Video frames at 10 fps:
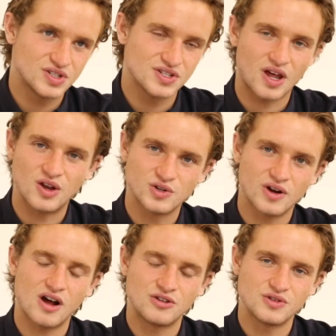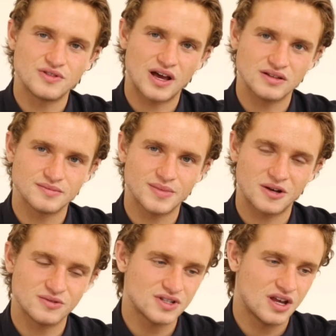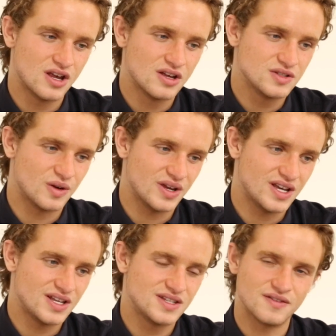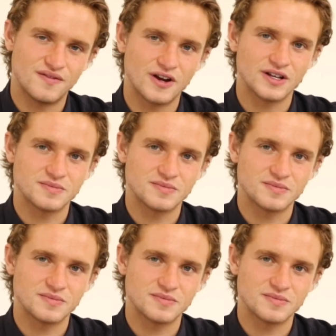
just under £100,000. So it is a very